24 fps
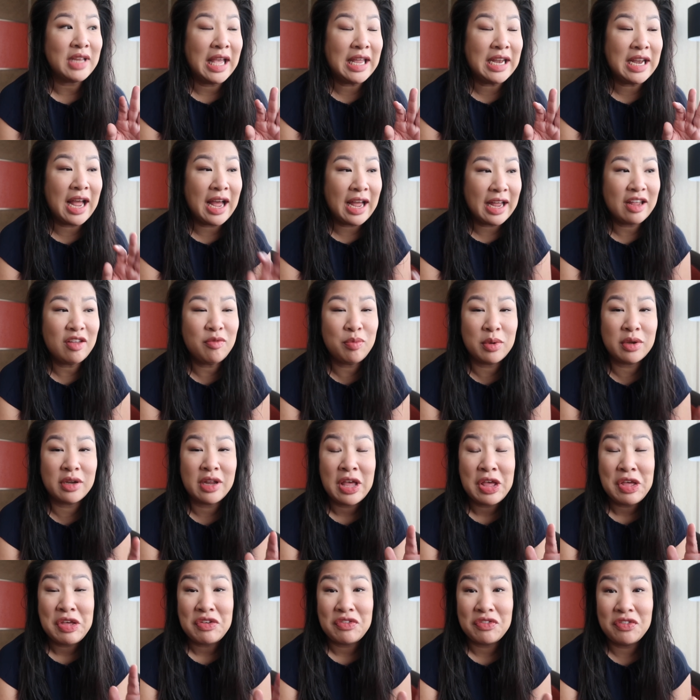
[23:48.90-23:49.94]
and I have
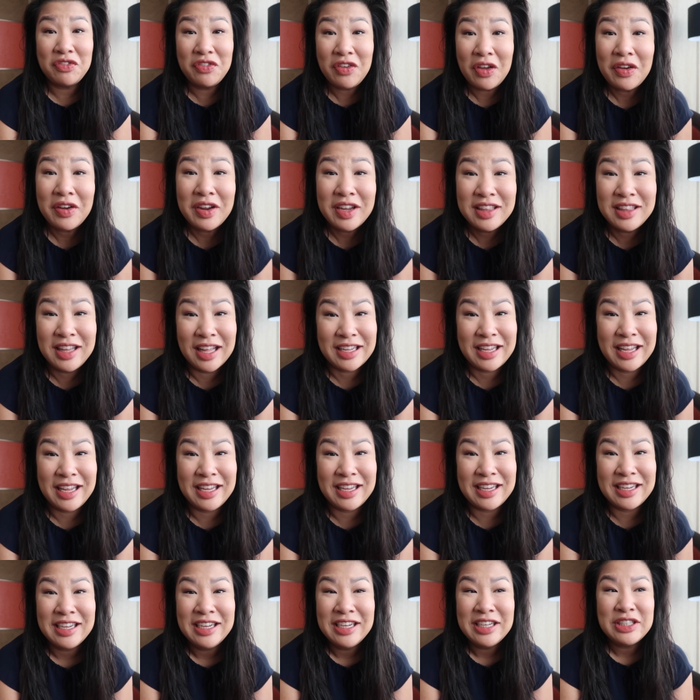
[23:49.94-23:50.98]
been very
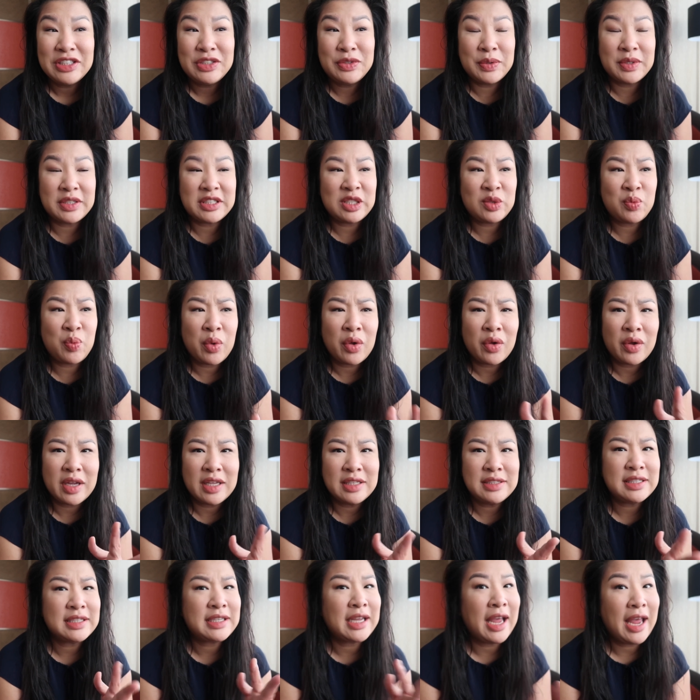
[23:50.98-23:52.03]
lucky to
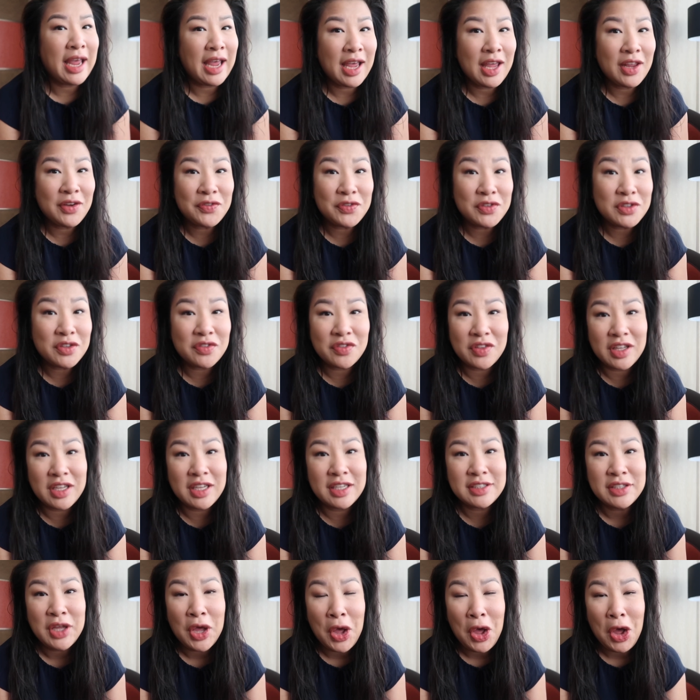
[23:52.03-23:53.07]
experience like a handful of
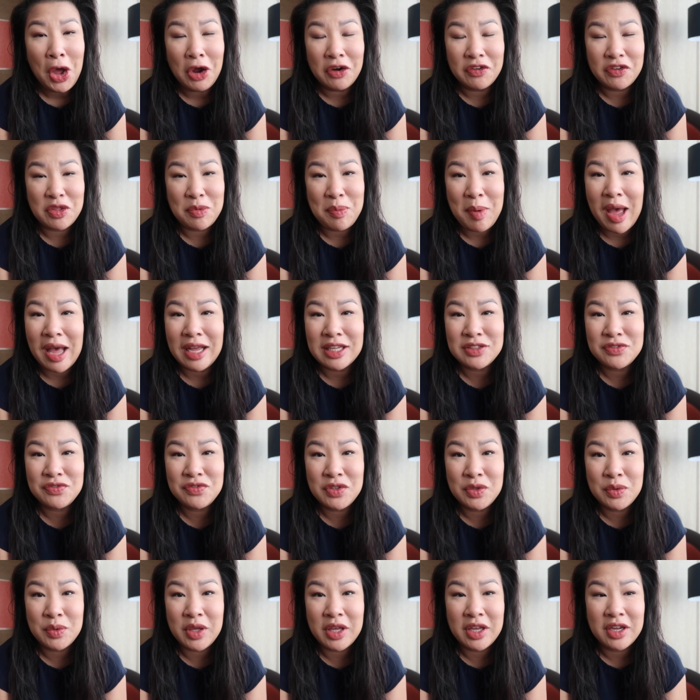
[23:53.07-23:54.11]
these over the past
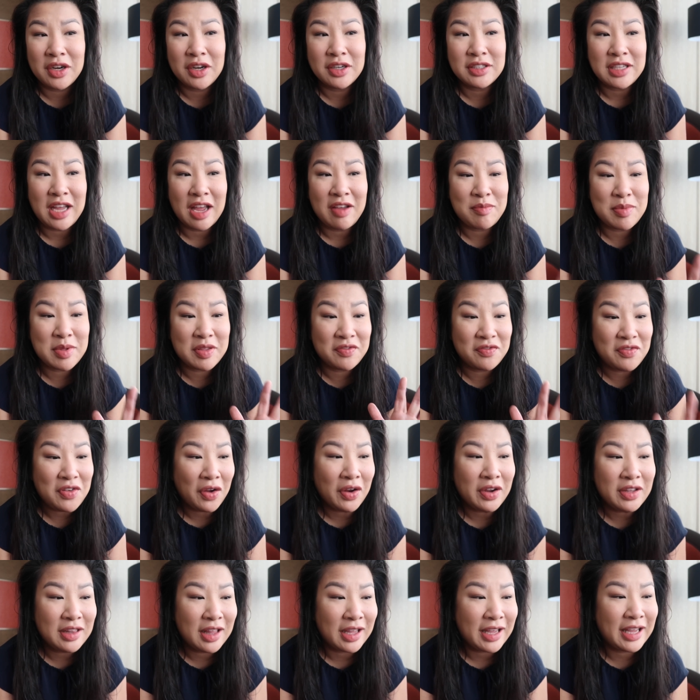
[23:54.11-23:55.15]
few years. I've been
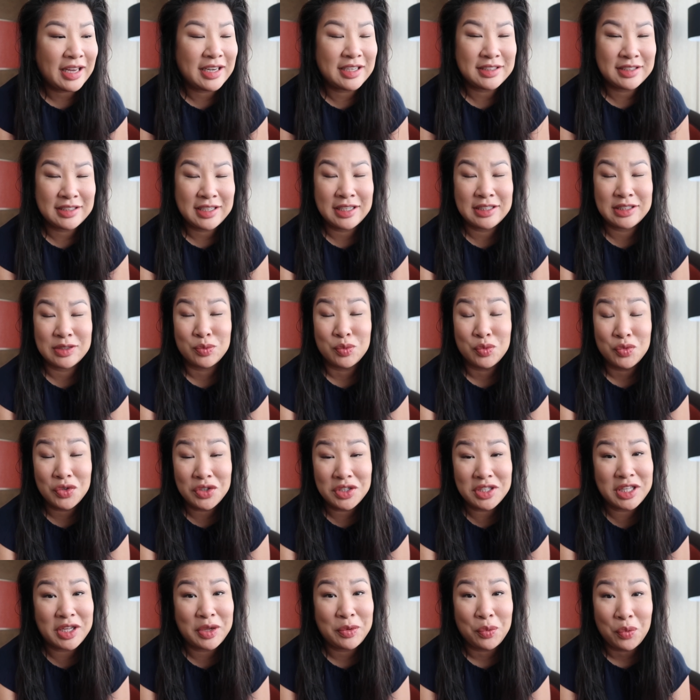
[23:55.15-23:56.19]
very lucky to stay in some
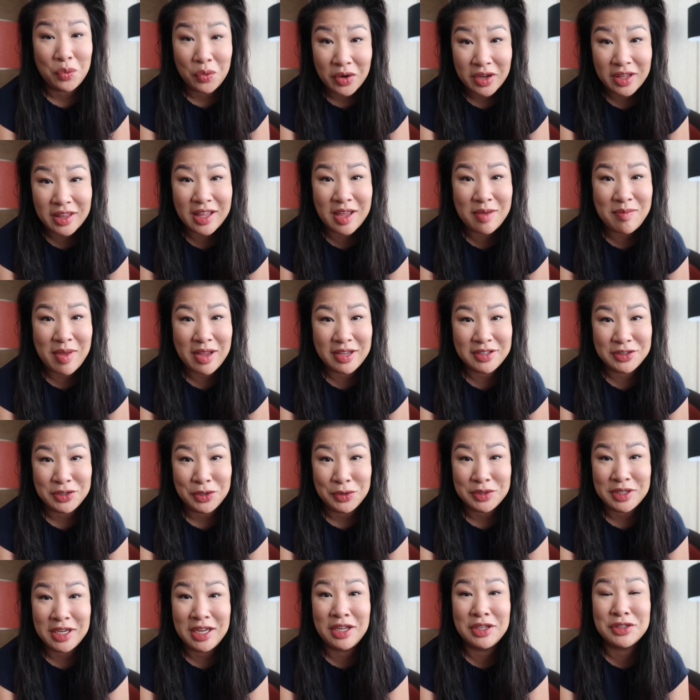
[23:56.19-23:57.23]
really, really amazing
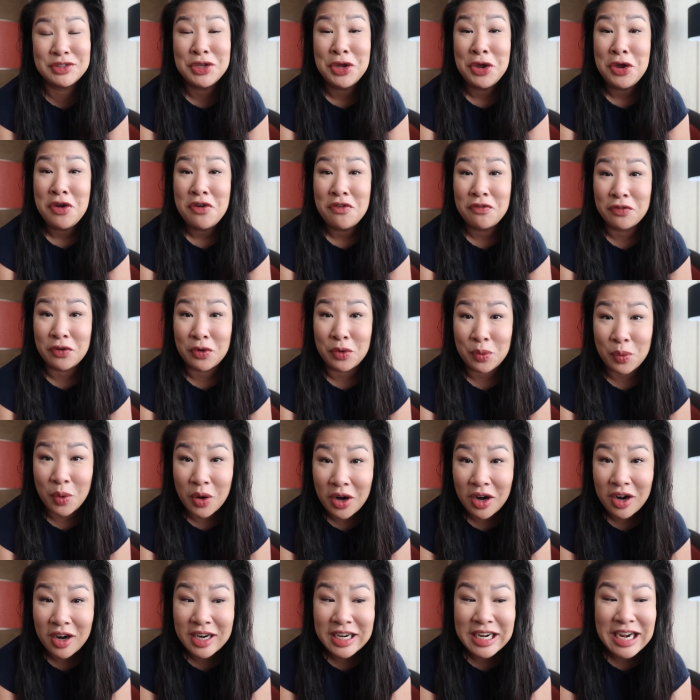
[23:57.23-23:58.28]
hotels for
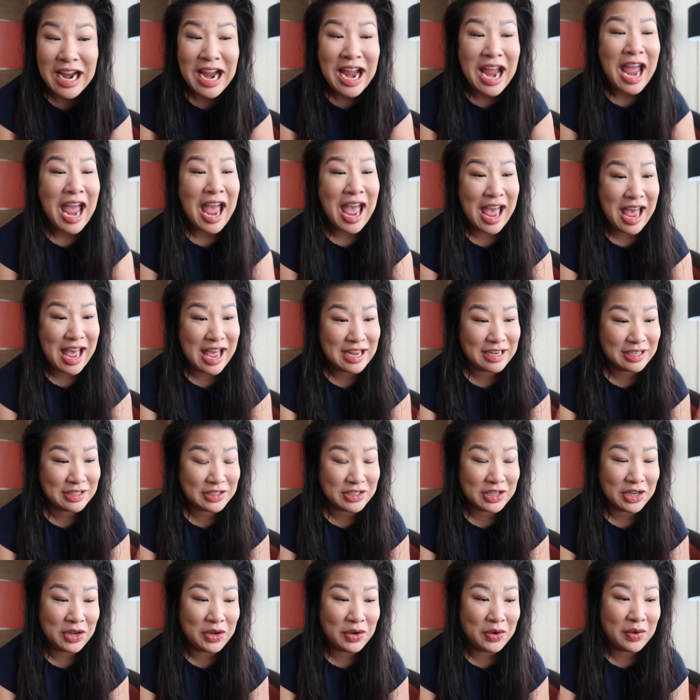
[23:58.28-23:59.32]
work, and
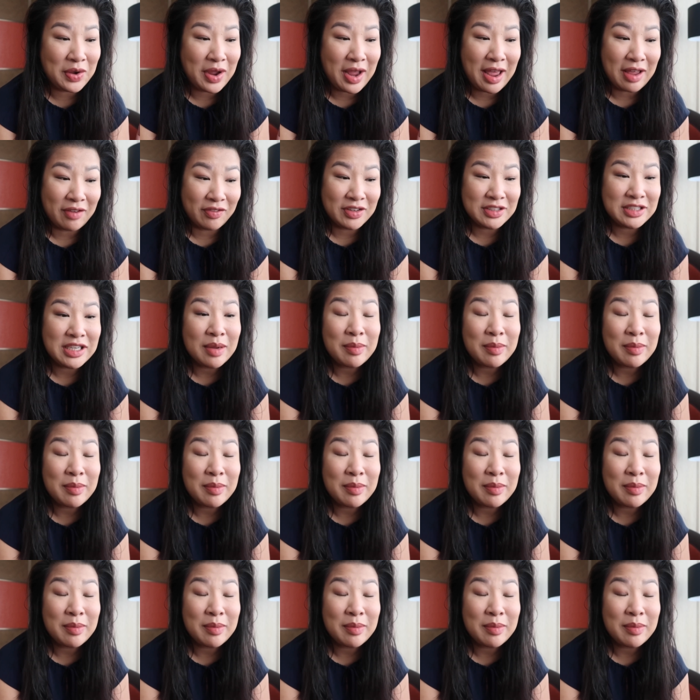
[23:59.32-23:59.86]
so every